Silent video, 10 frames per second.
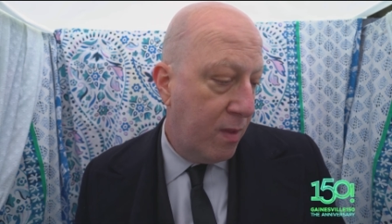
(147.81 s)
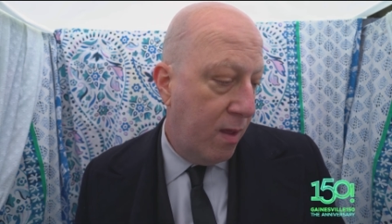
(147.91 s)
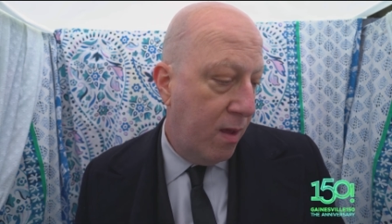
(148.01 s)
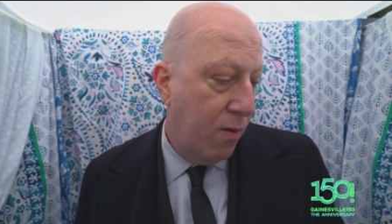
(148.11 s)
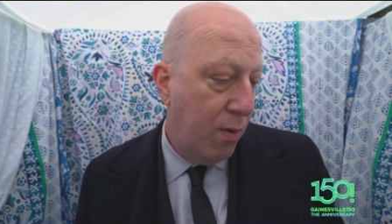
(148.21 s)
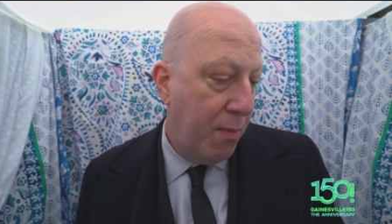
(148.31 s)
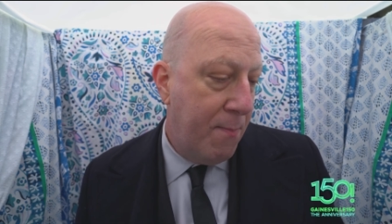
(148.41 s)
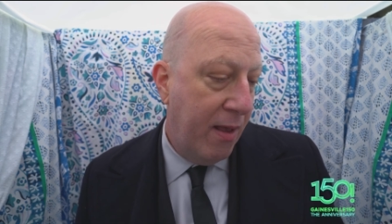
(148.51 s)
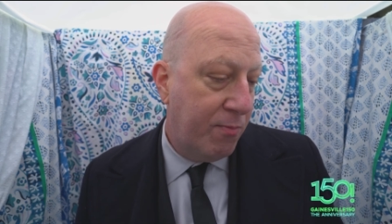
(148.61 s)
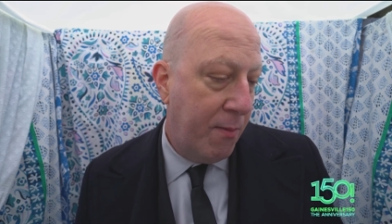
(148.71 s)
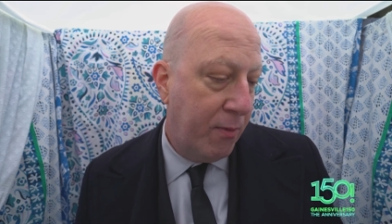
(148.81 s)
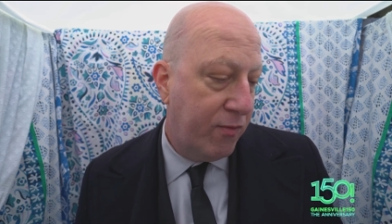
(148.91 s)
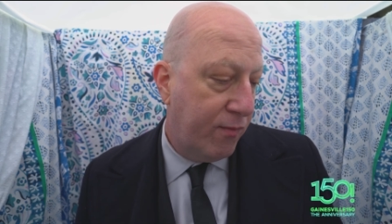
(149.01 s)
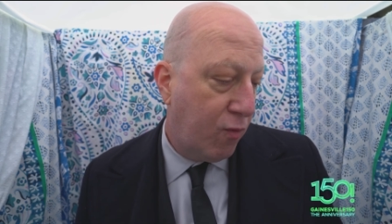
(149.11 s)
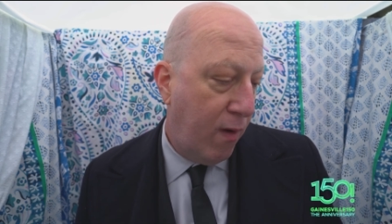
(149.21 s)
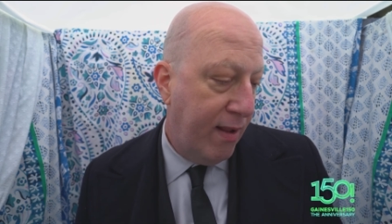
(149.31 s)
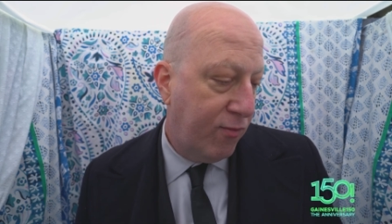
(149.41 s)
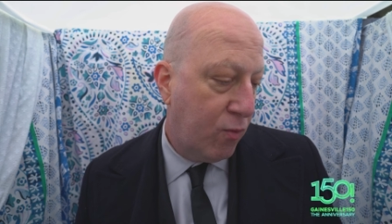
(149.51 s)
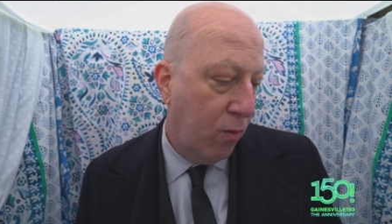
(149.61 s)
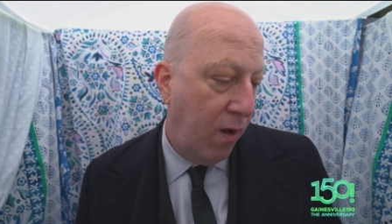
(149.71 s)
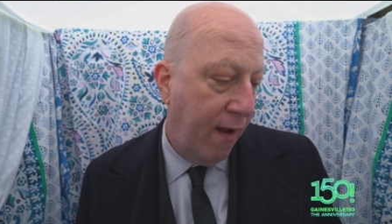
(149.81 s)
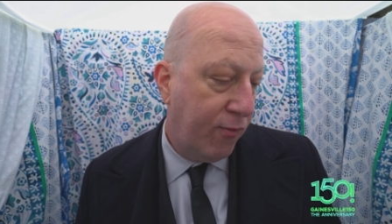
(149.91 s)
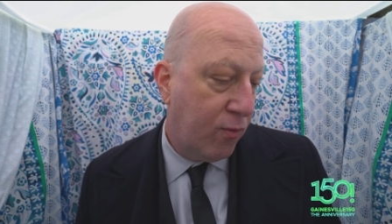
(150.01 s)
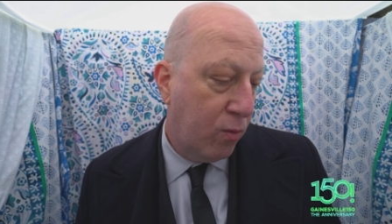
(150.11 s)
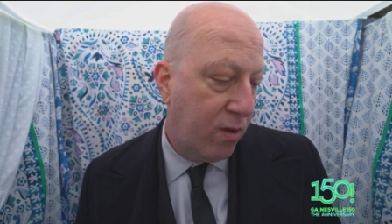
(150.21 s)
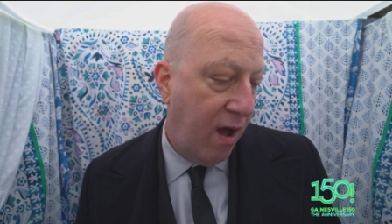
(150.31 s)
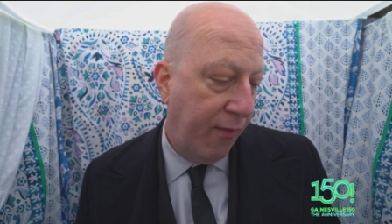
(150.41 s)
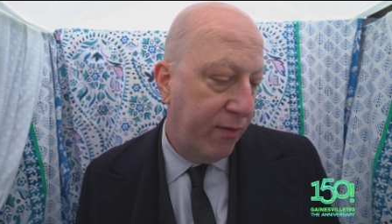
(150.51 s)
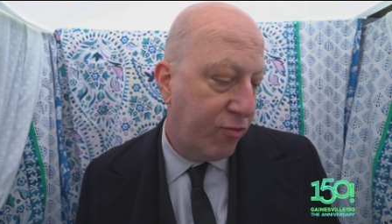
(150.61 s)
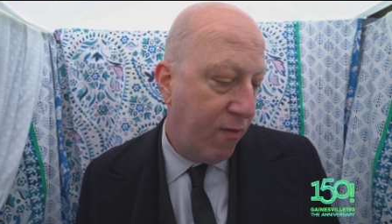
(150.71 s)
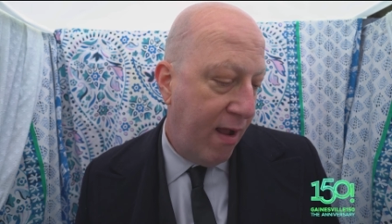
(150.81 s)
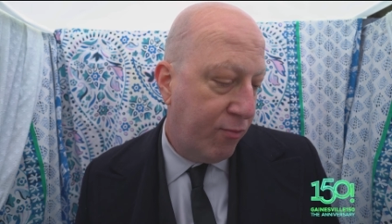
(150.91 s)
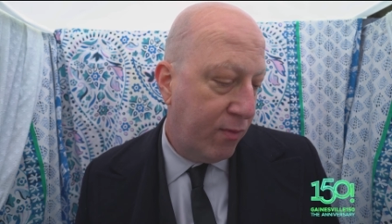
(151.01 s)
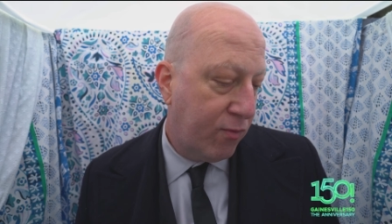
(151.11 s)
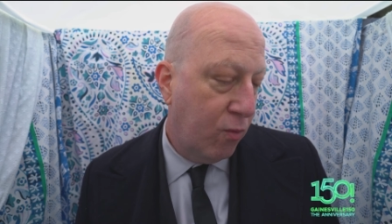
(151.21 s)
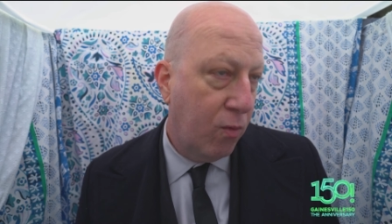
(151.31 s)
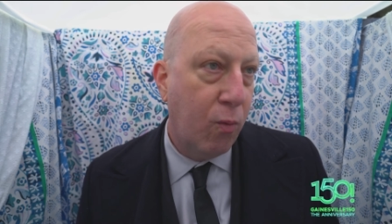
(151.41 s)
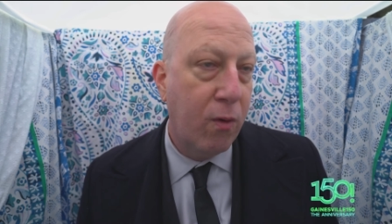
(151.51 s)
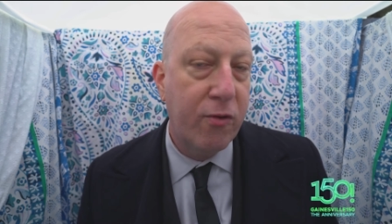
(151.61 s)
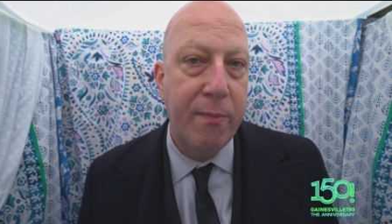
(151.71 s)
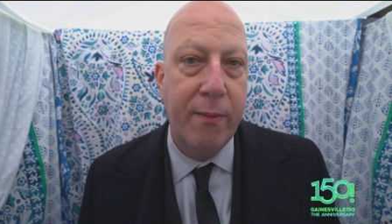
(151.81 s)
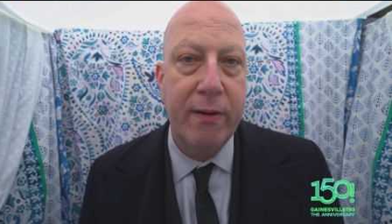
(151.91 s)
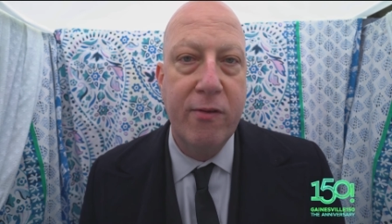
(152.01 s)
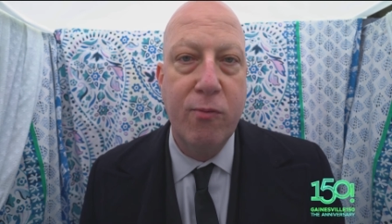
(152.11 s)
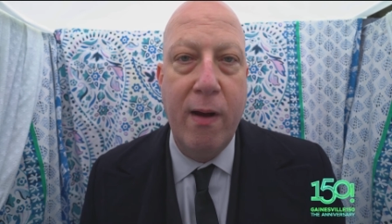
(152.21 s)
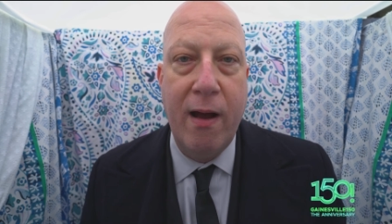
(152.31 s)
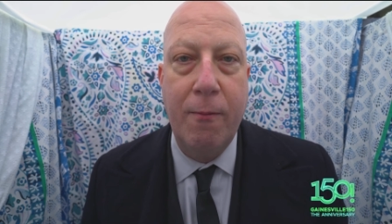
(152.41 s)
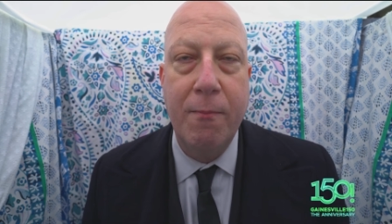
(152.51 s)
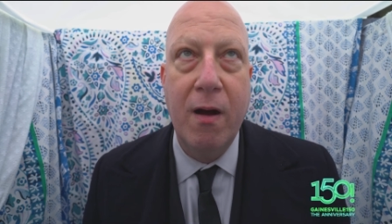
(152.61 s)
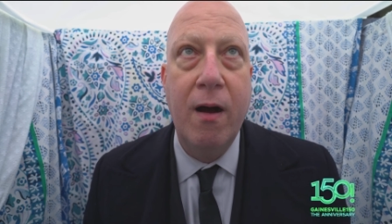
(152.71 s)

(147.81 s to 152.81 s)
What are my best memories of grade school, high school, college, graduate school, worst memories? Wow.